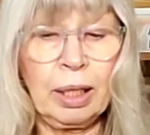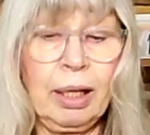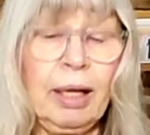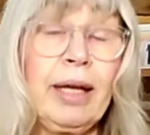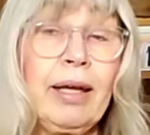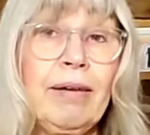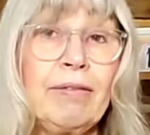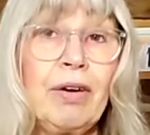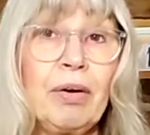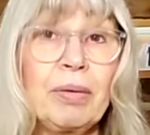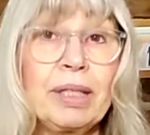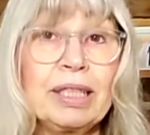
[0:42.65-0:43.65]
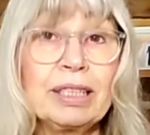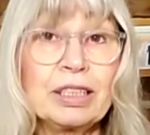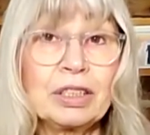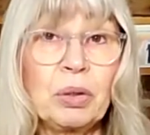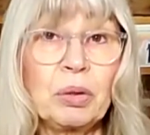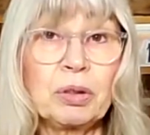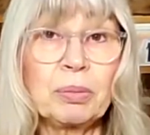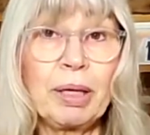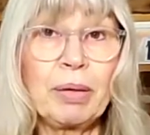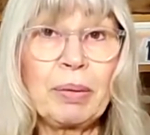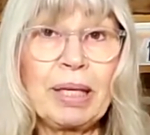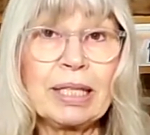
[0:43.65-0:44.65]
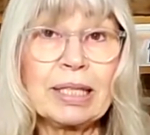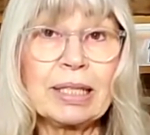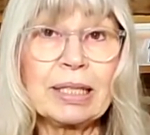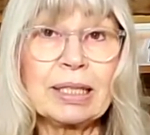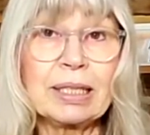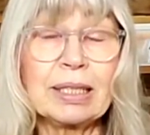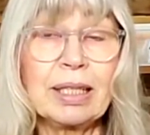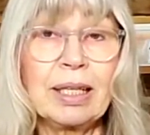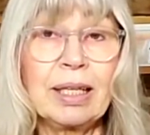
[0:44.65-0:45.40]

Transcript: I have already soaked my raisins.